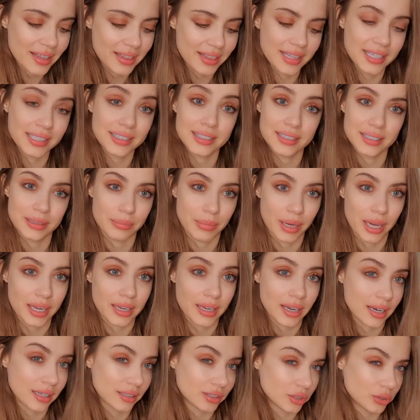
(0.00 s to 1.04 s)
Let's see my
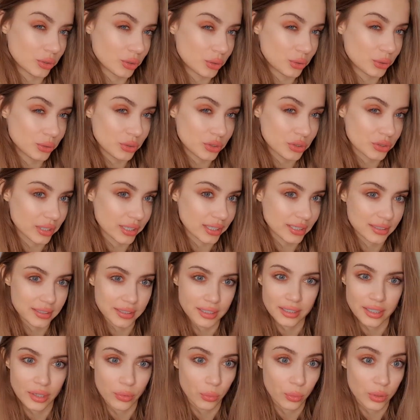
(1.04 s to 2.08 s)
other two tricks,
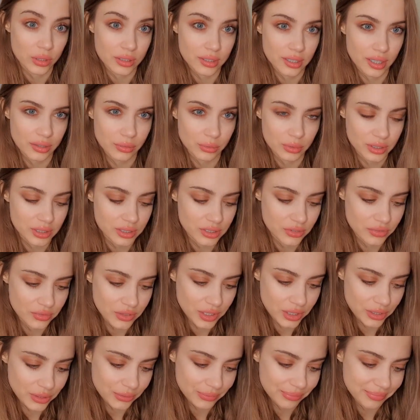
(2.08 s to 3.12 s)
and then we're done with this
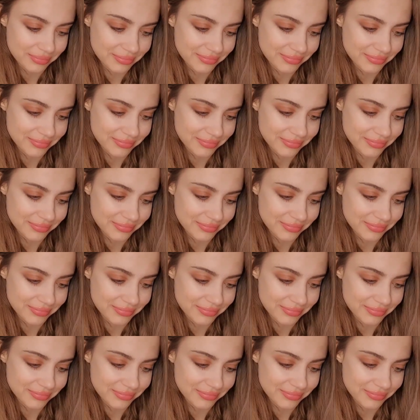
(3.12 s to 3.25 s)
video.